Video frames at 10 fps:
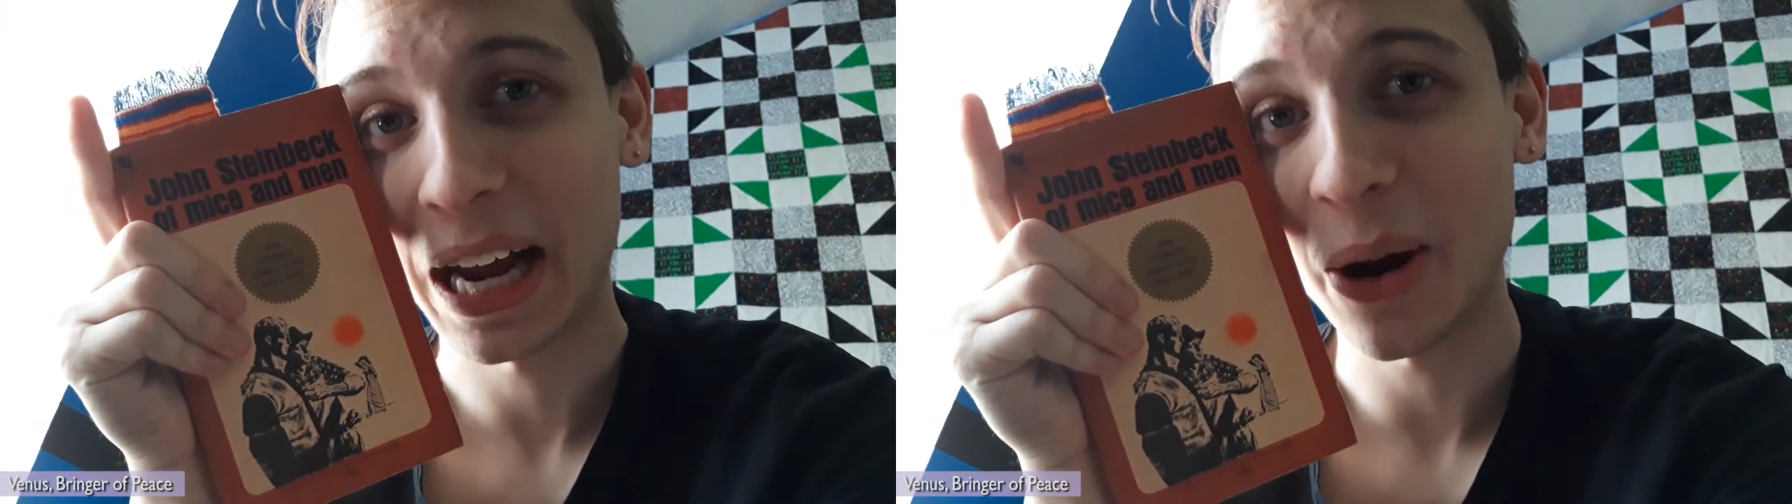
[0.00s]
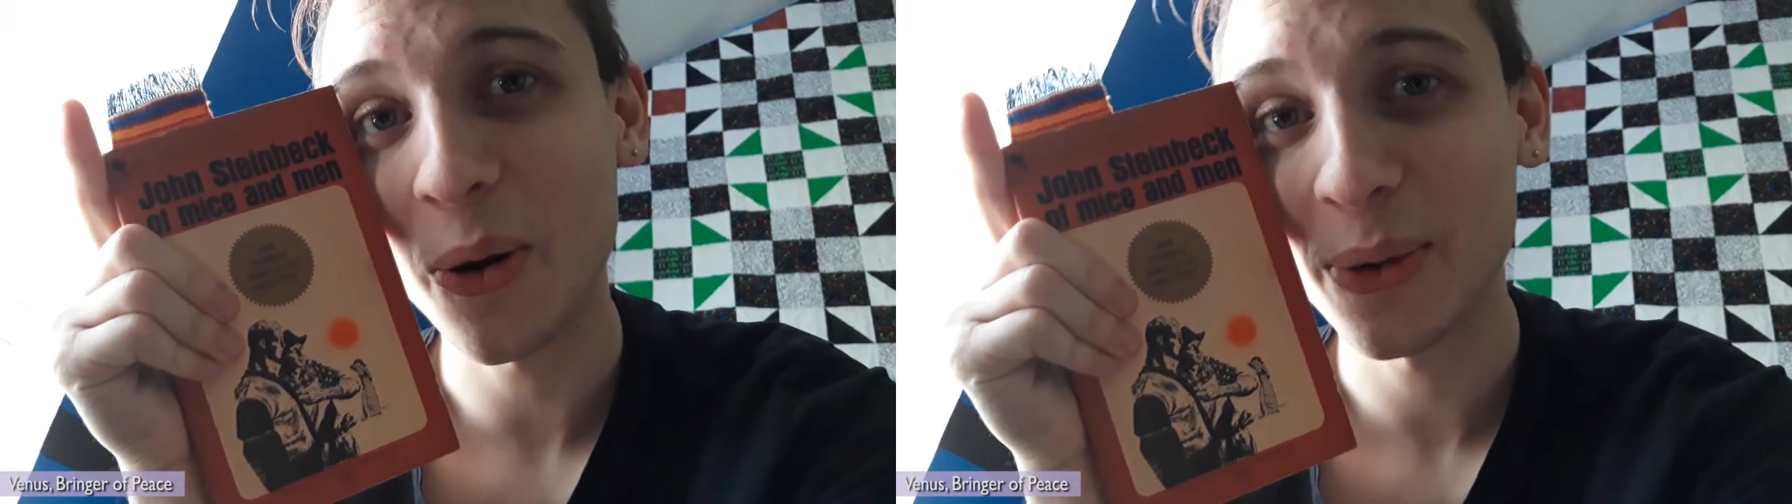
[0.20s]

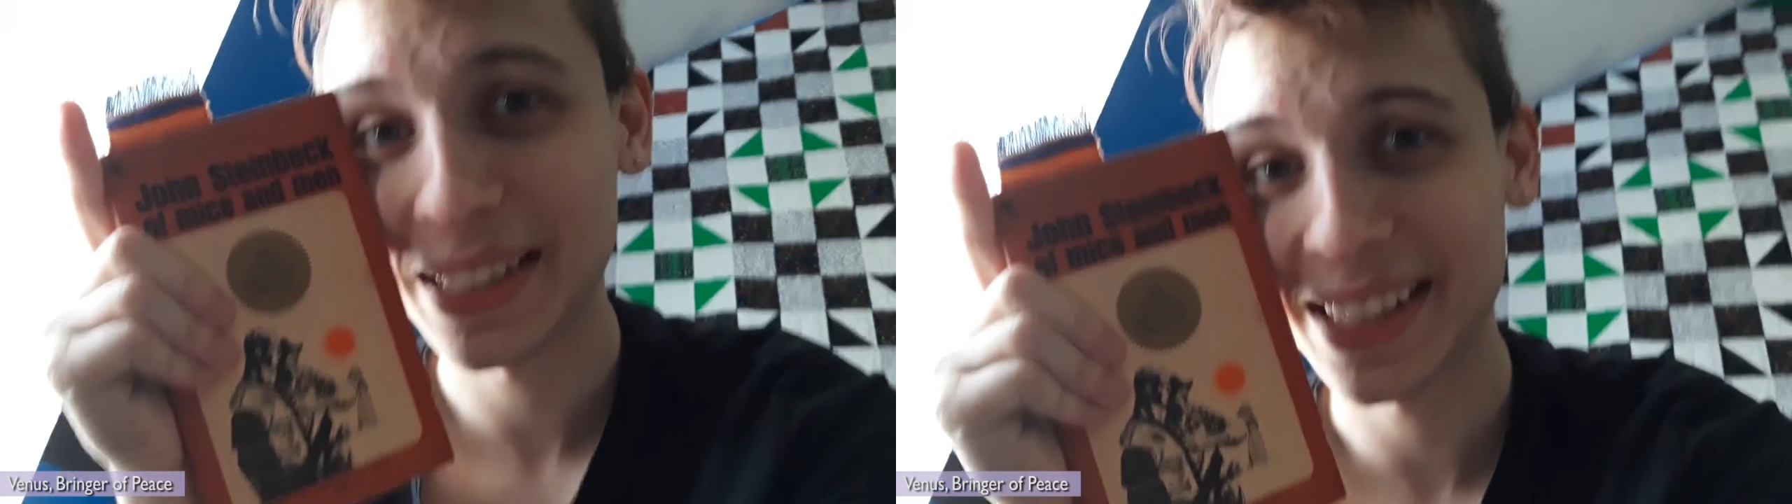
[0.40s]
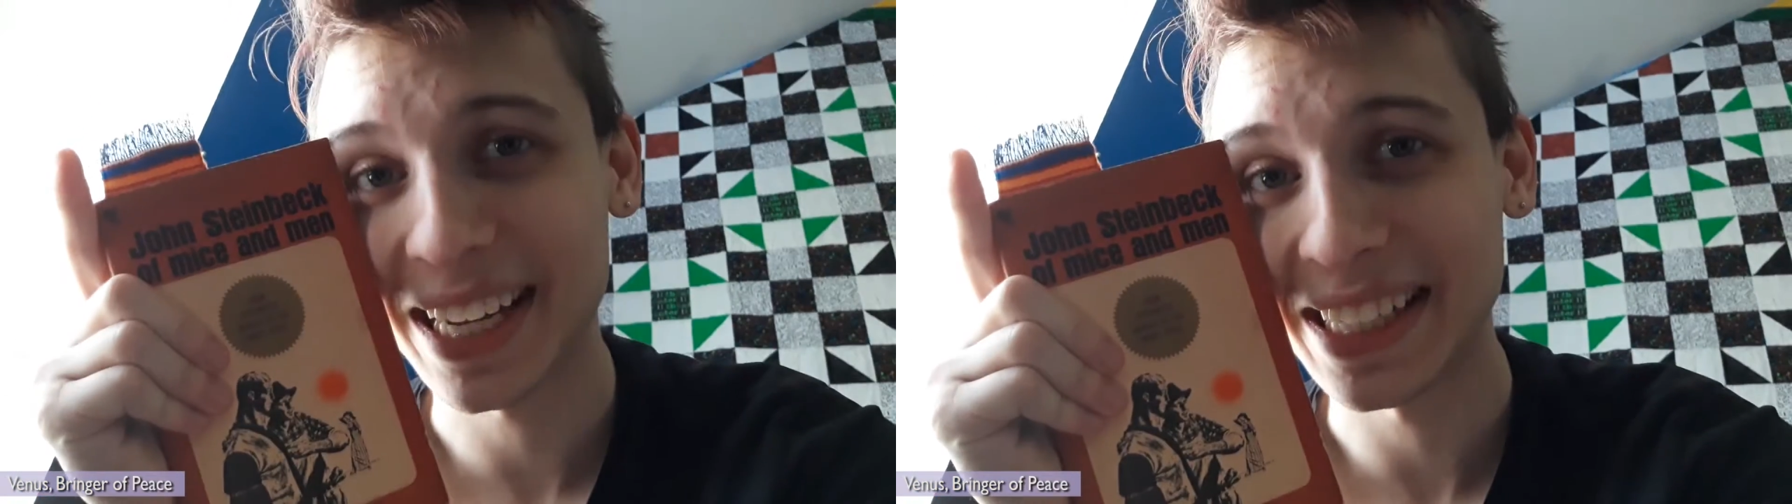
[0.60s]
I
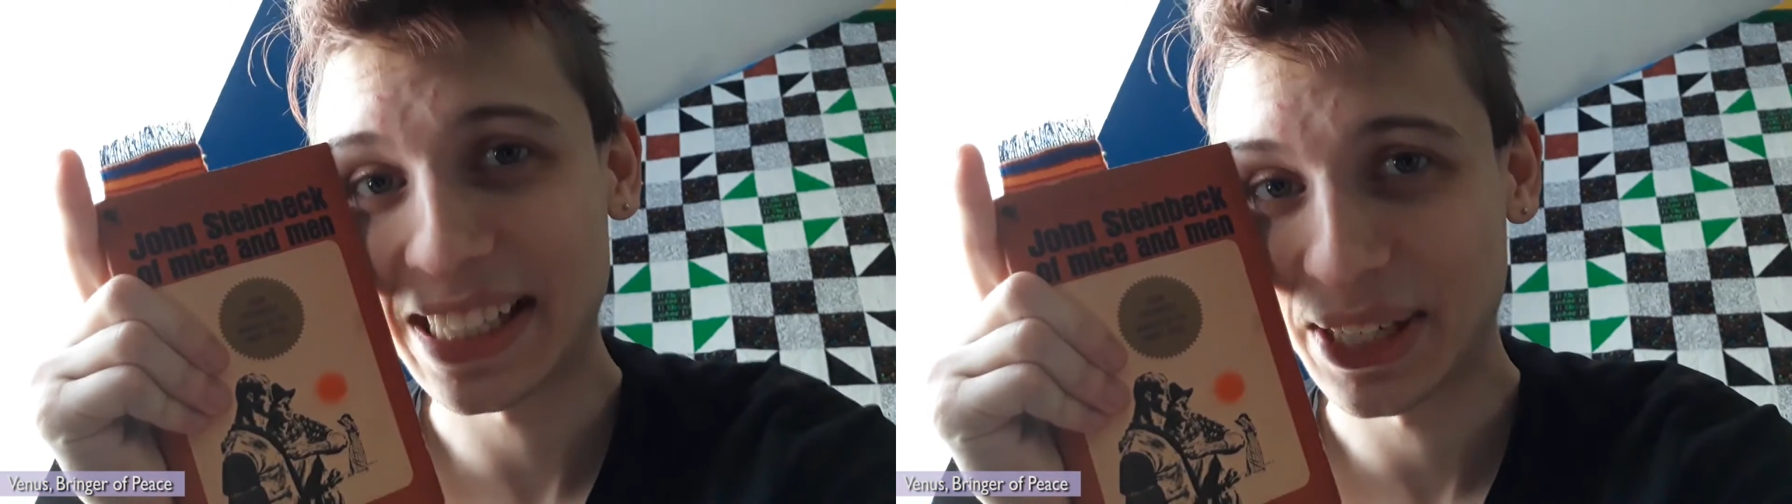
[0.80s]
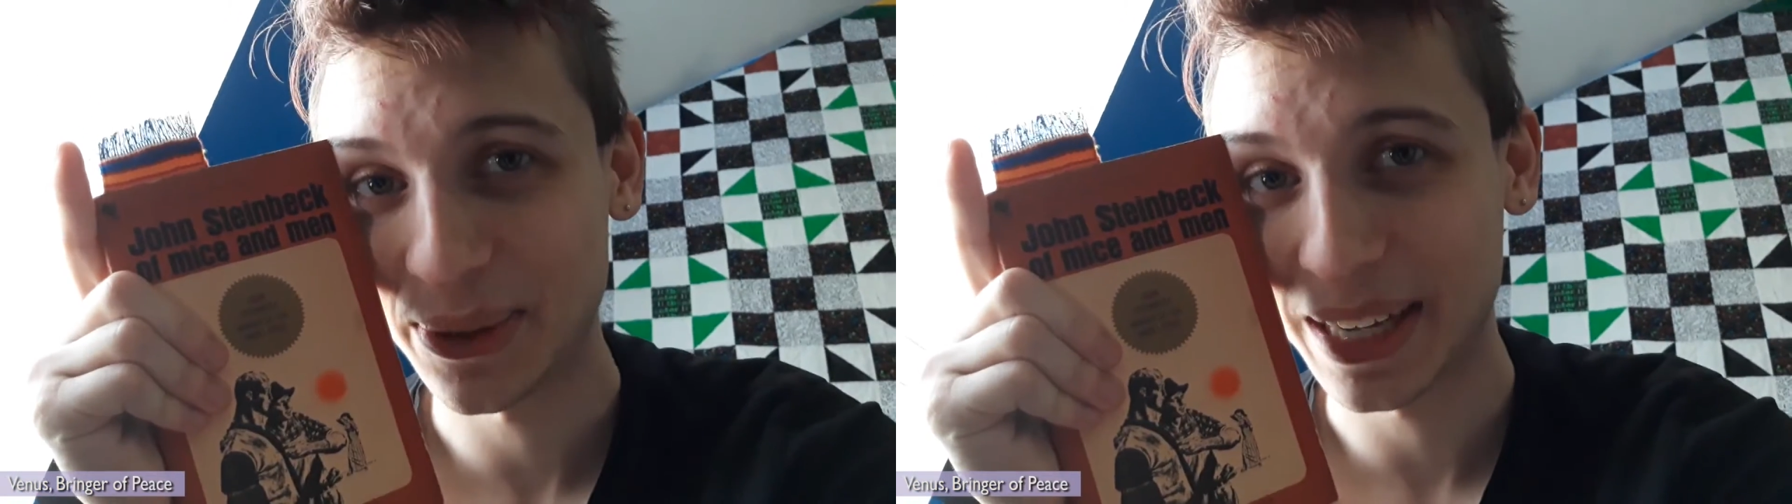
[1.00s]
always think
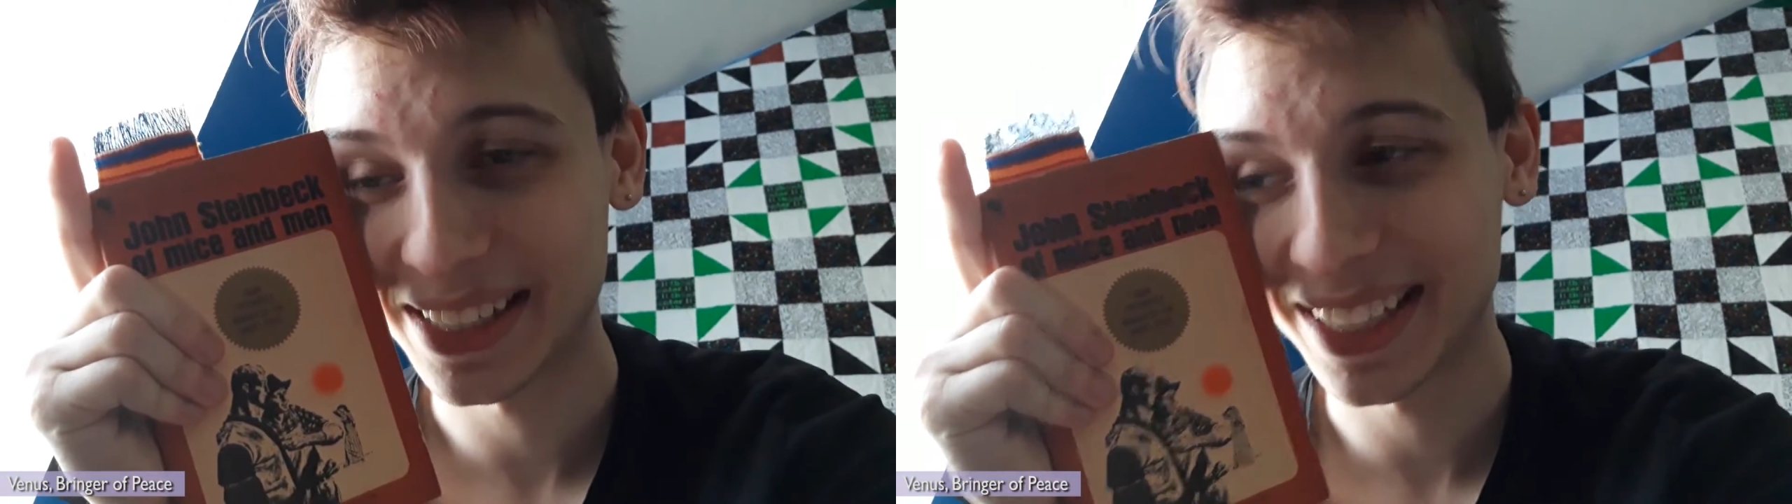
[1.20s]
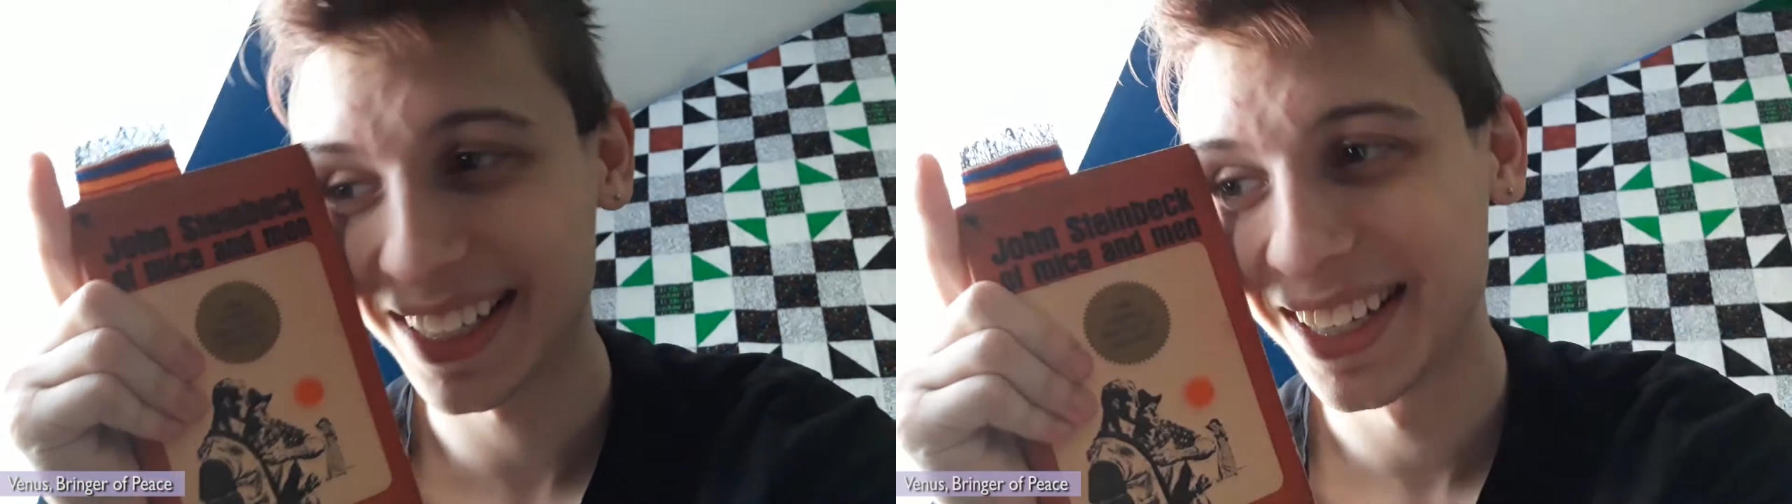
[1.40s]
it's
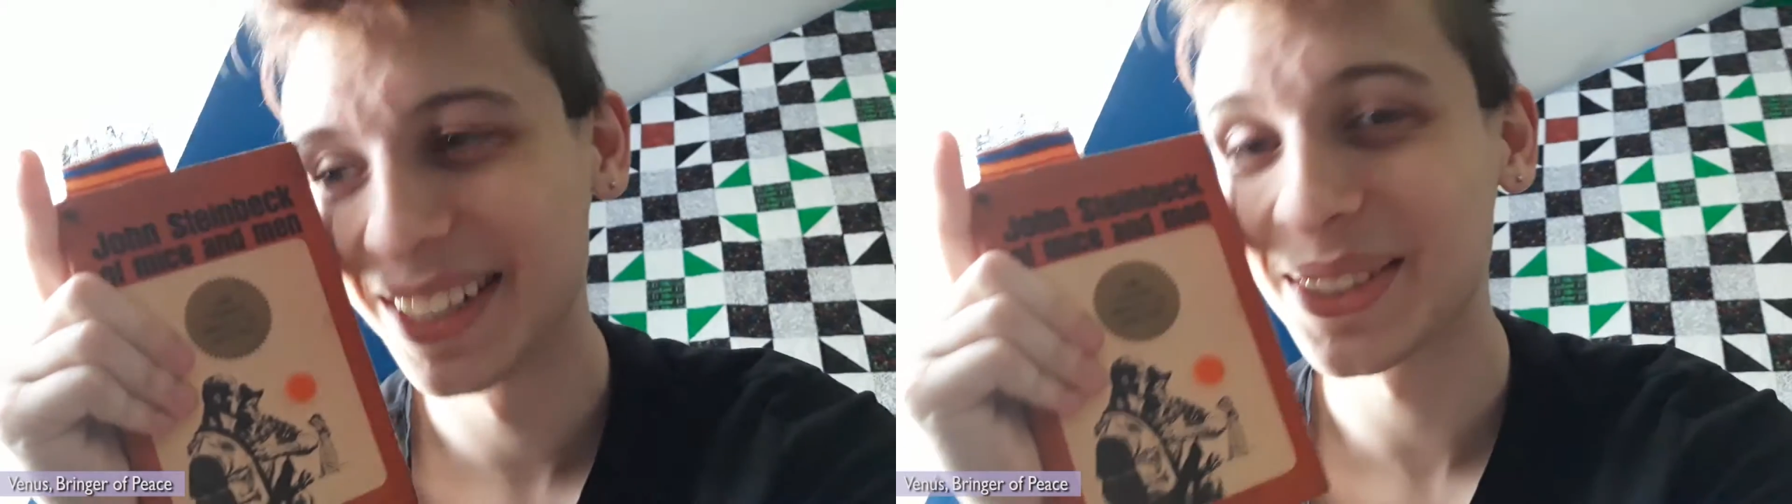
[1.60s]
interesting.